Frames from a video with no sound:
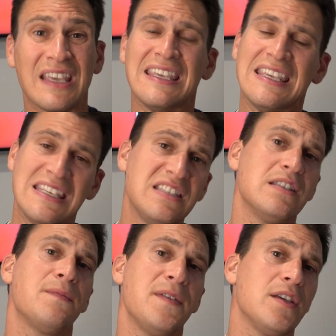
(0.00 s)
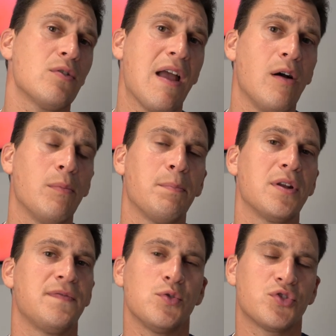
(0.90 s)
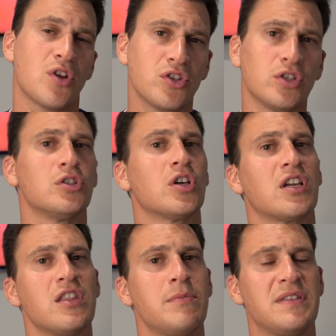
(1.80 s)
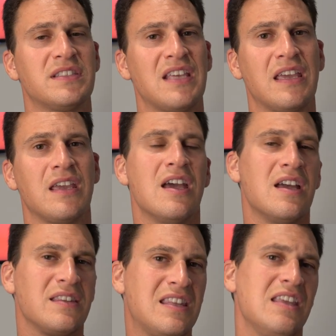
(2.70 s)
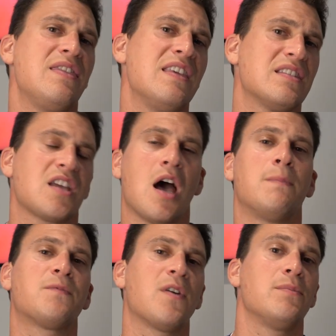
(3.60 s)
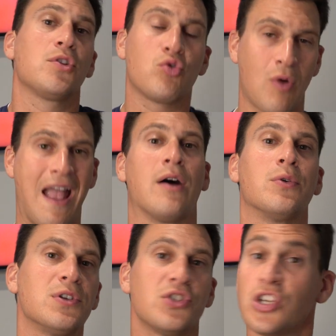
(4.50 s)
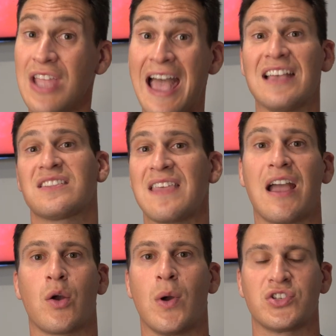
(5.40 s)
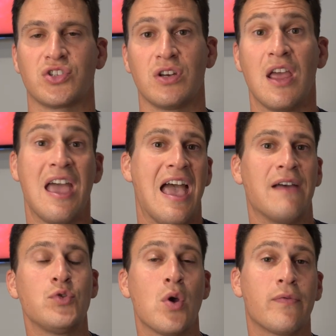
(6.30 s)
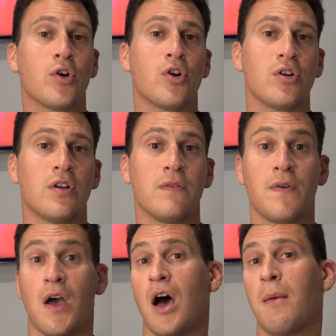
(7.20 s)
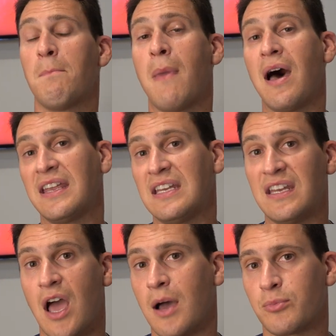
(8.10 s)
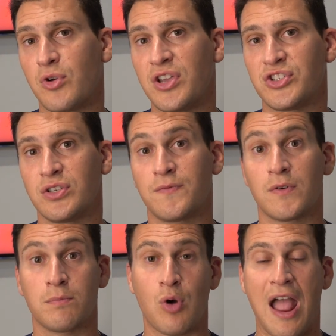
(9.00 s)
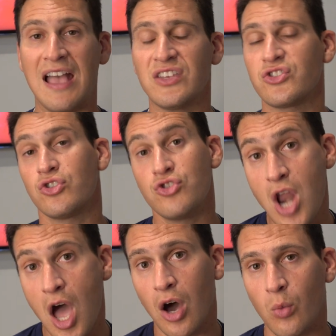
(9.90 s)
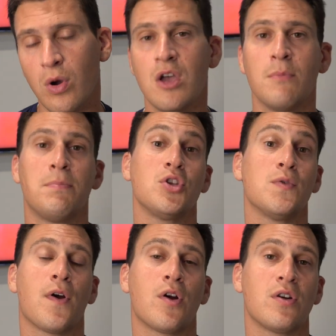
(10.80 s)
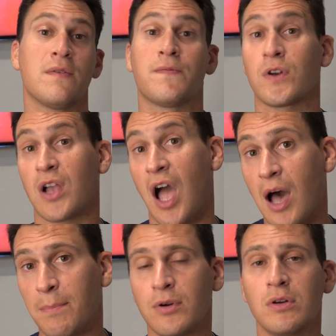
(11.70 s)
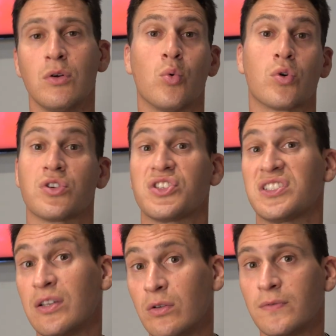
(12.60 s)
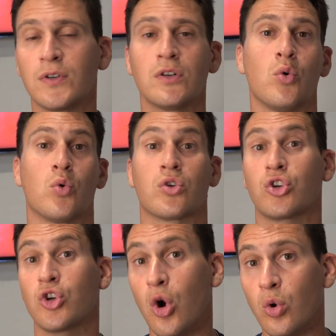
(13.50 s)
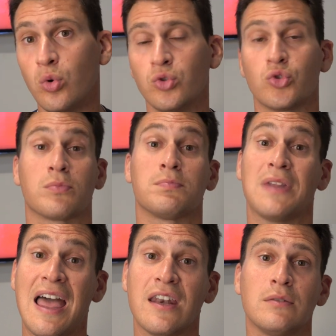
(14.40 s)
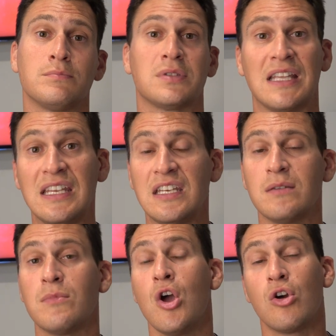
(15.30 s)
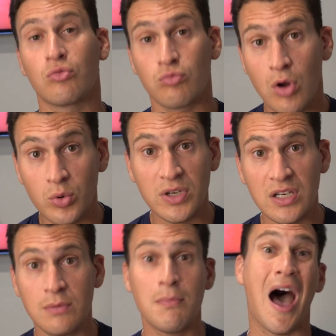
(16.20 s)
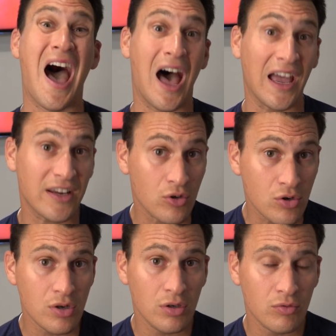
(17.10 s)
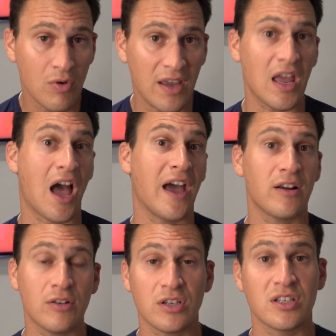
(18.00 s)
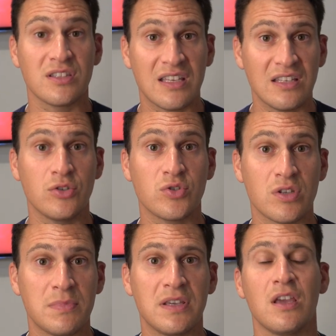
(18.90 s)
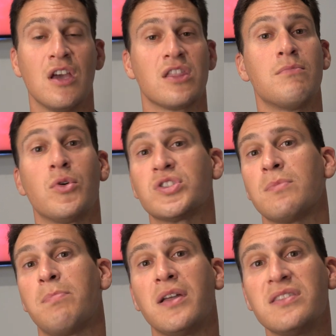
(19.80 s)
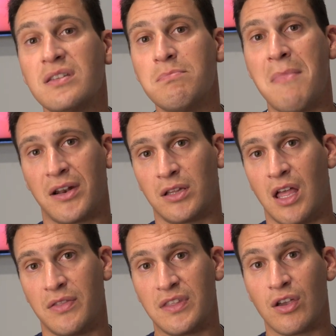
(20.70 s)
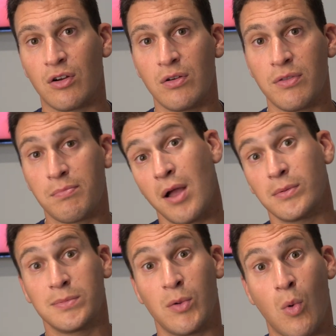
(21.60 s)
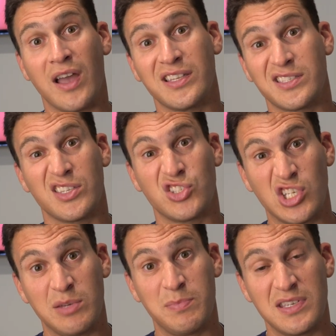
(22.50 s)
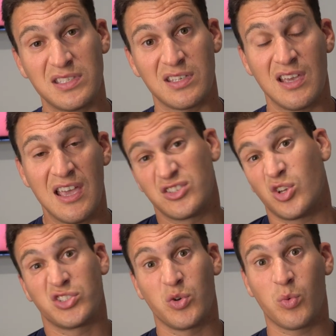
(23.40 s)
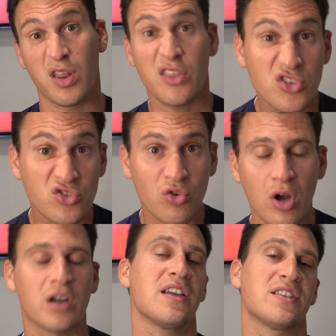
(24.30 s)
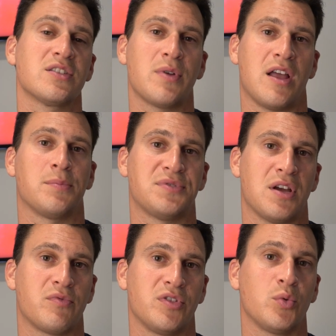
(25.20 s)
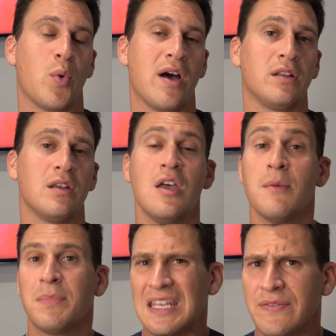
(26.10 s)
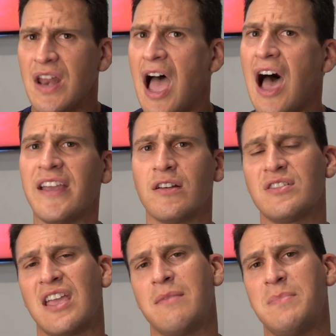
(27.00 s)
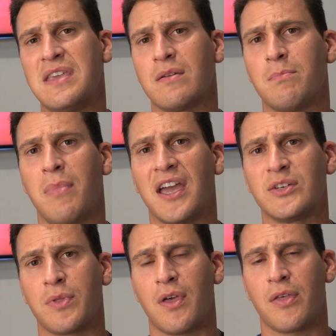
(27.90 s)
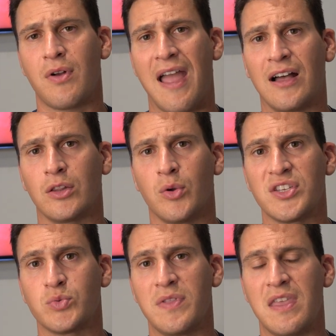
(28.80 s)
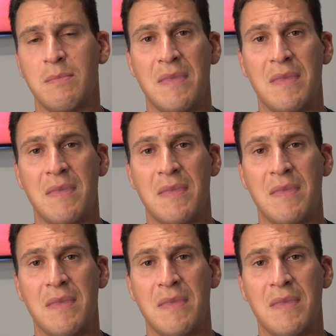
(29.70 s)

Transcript: easy to figure out, but if you start to look at them and say, did this come from the ground? Just ask that question. Have you ever heard of a mining operation for brass? No, but you've heard it for copper or silver or gold or platinum, palladium, rhodium, iron, right? Iron continues to be the most abundant metal on the earth, probably why it's the cheapest. It's also one of the strongest, so it helps out really well. But even iron can be combined with other alloys when they